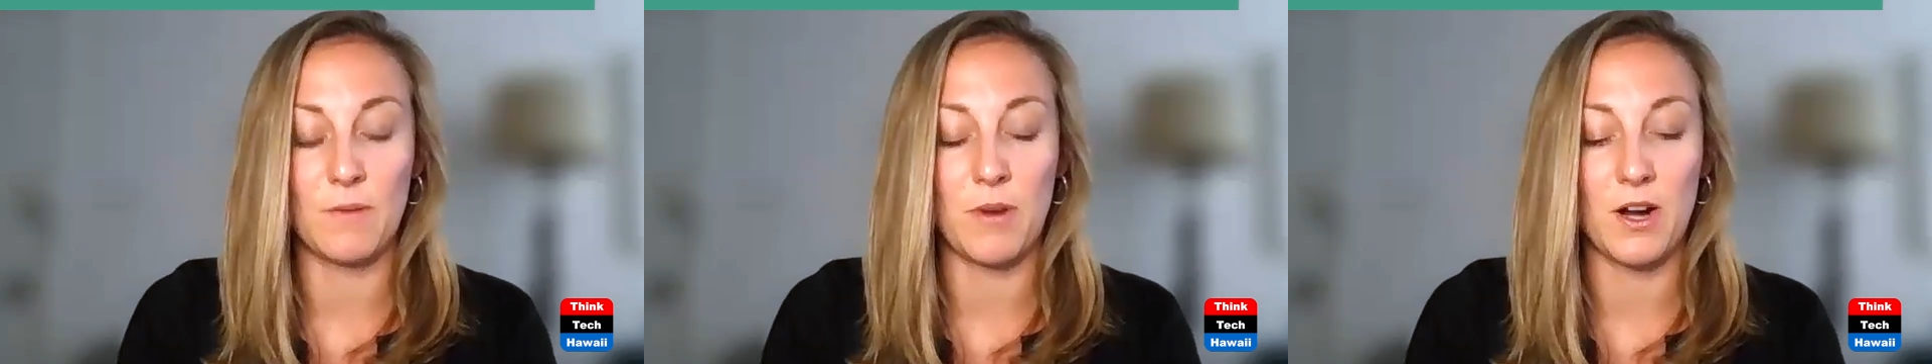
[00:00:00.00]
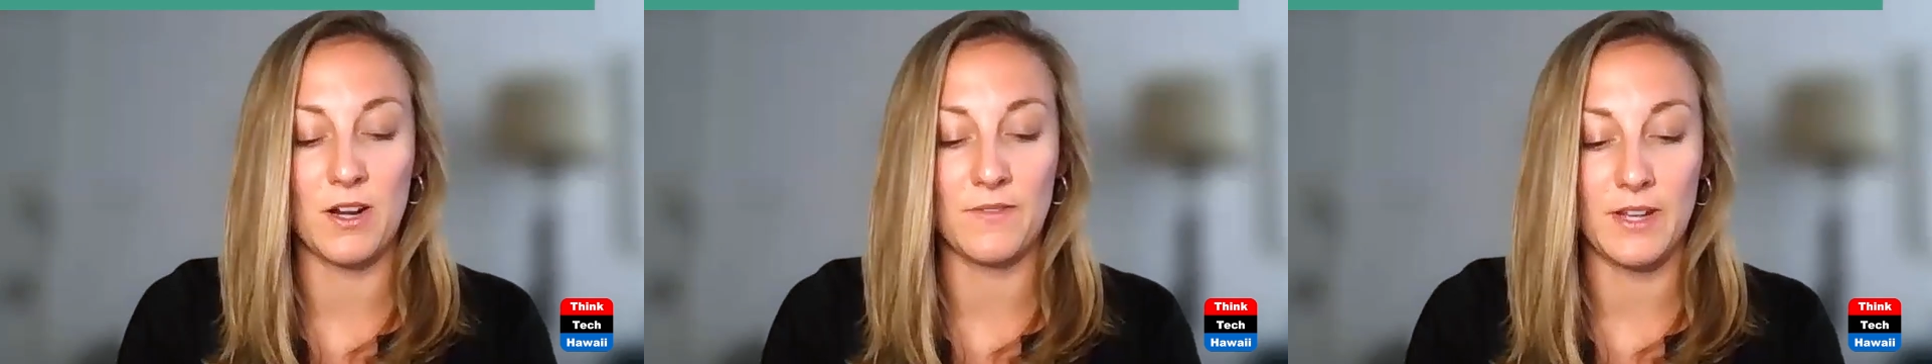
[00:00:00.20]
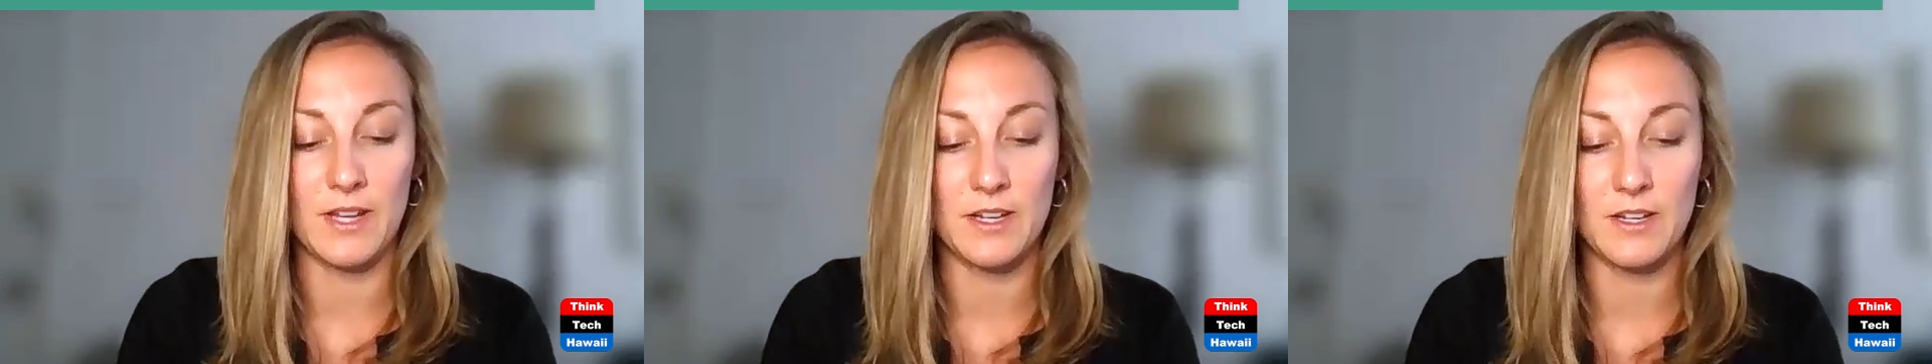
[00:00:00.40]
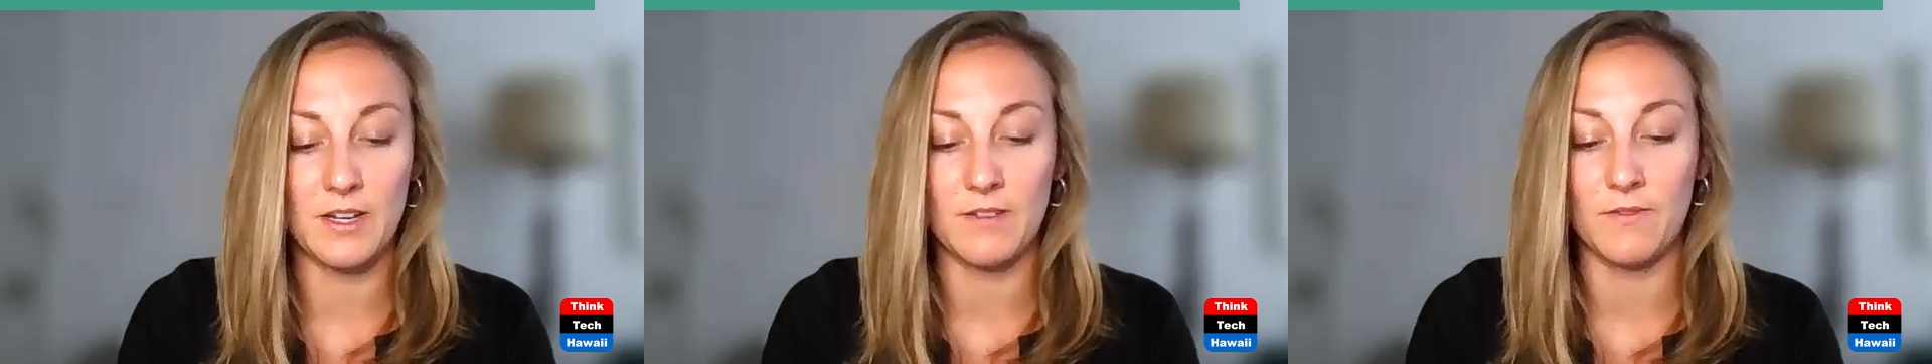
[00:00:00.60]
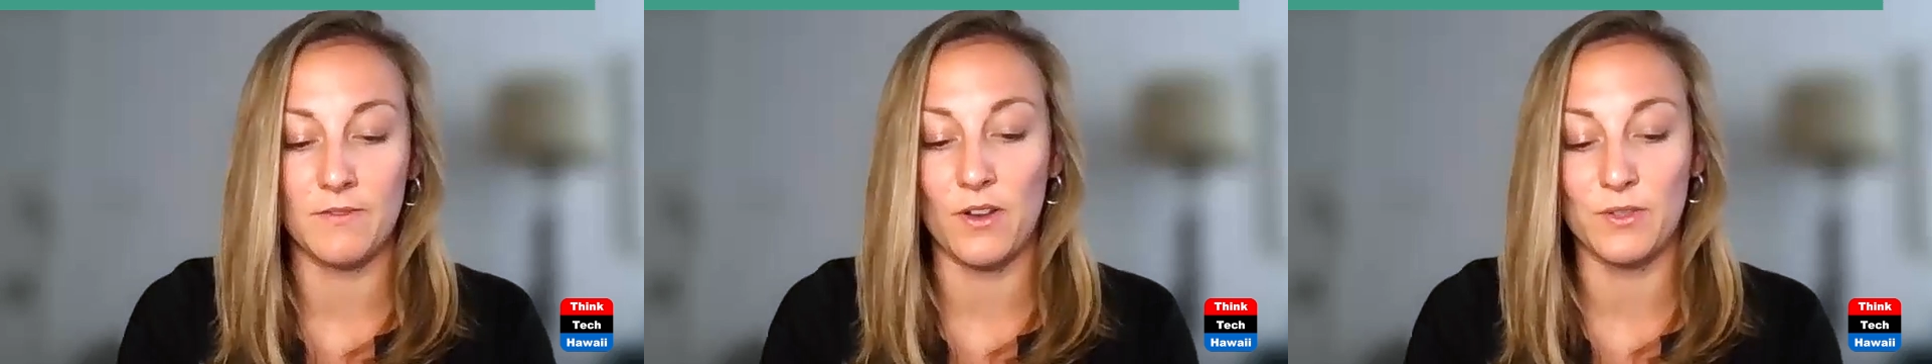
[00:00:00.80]
part of it
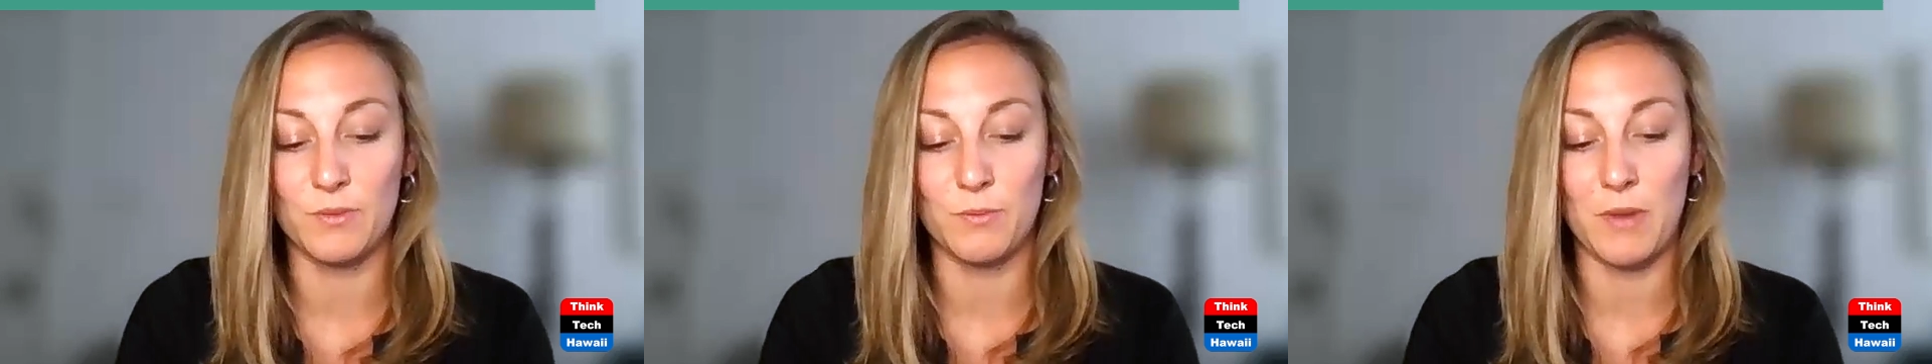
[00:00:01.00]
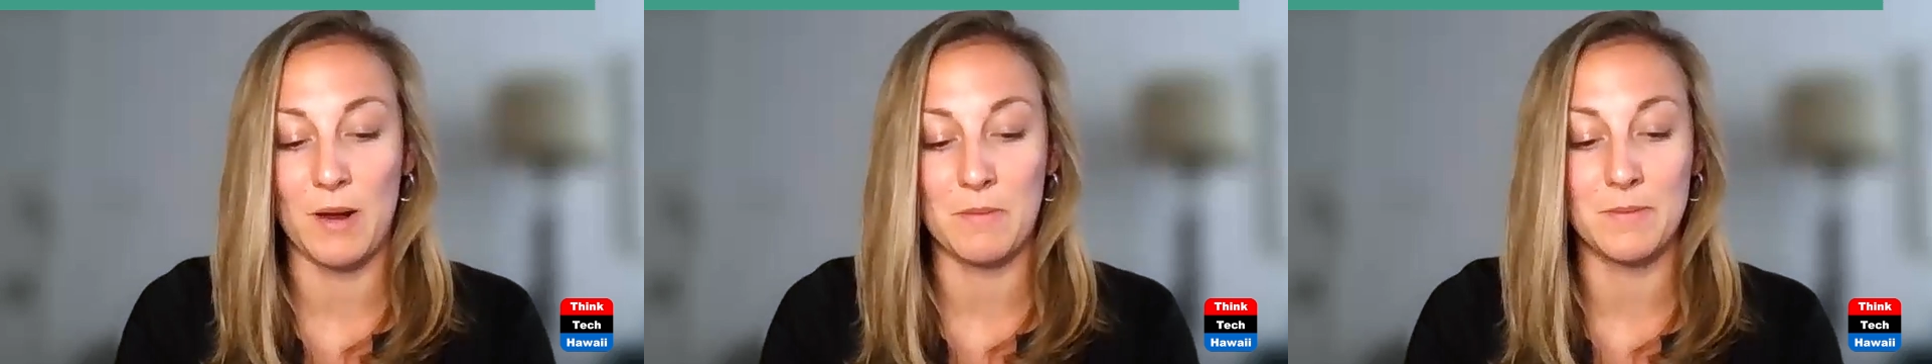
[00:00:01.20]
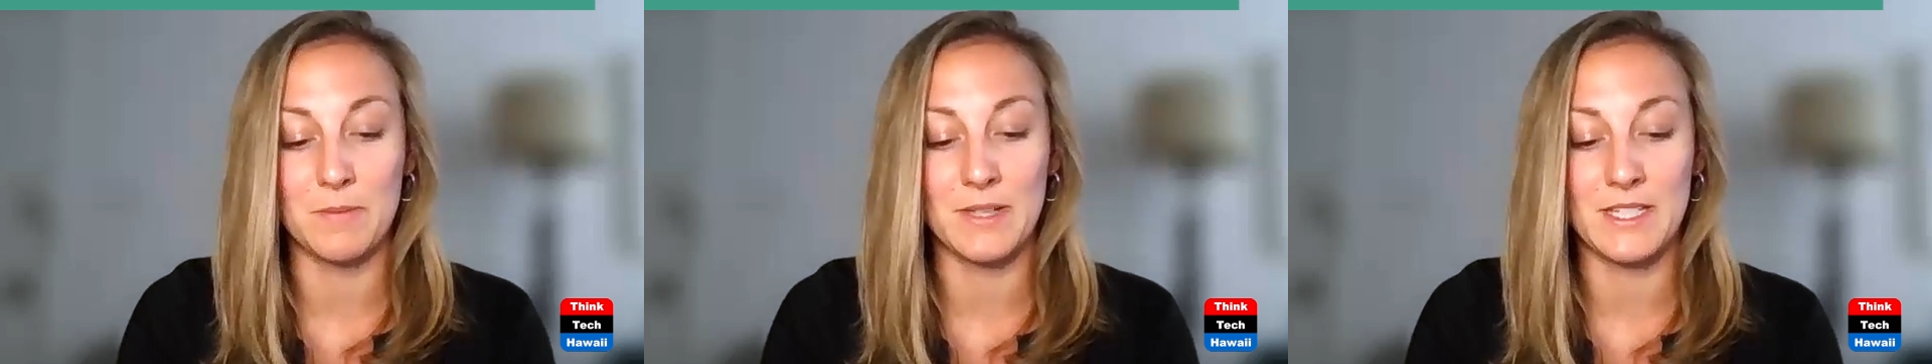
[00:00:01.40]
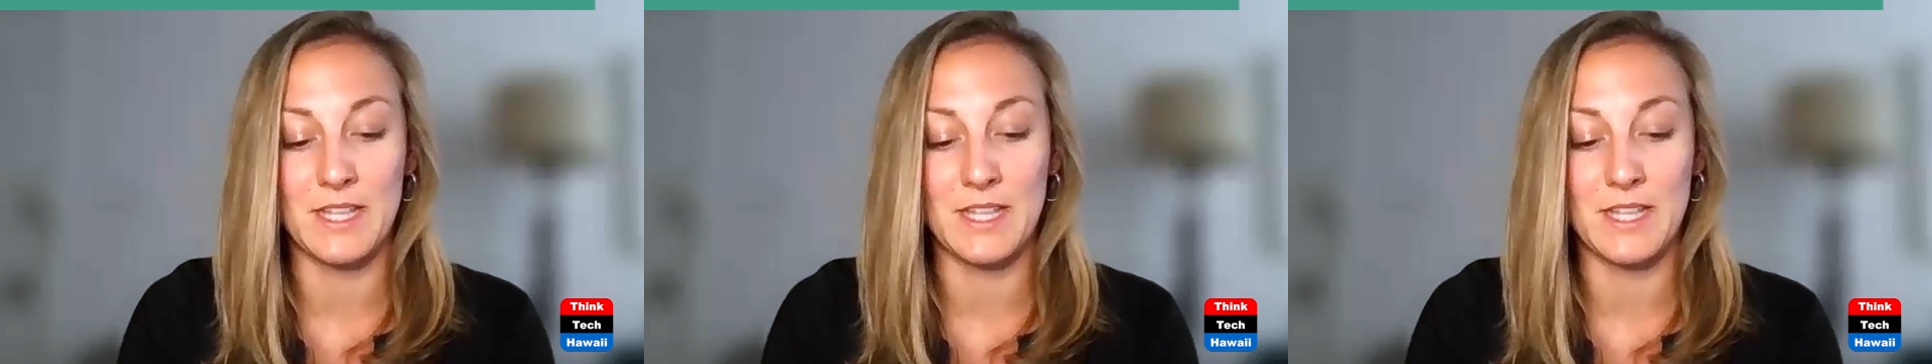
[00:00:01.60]
involves probably